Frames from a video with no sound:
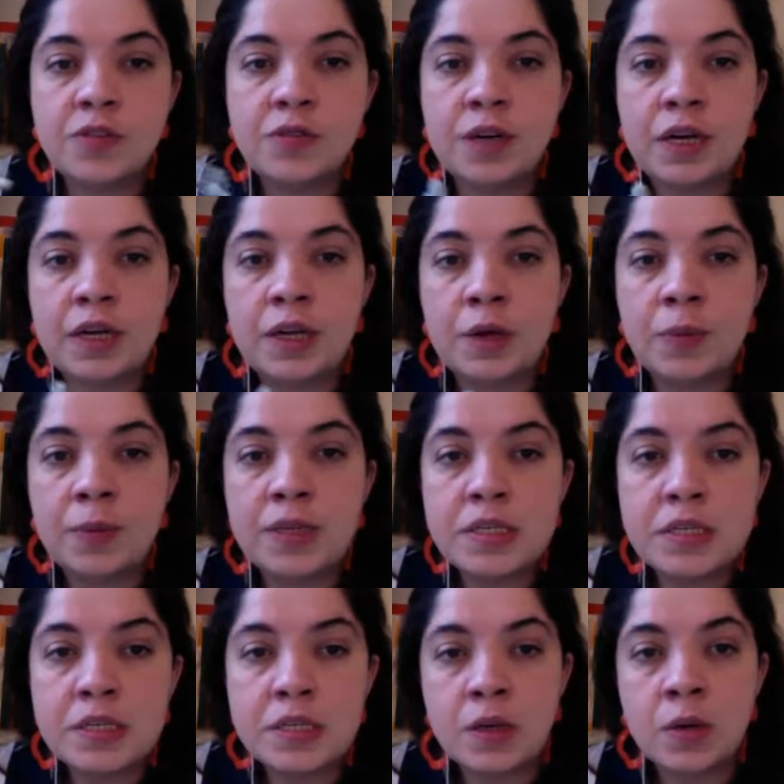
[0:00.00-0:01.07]
for a little bit
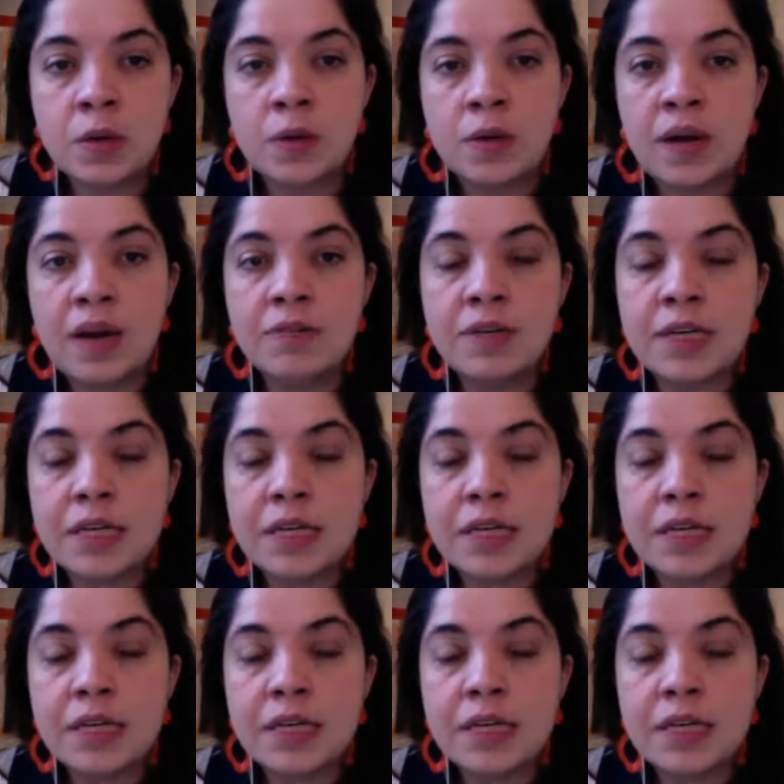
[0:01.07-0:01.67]
until I have an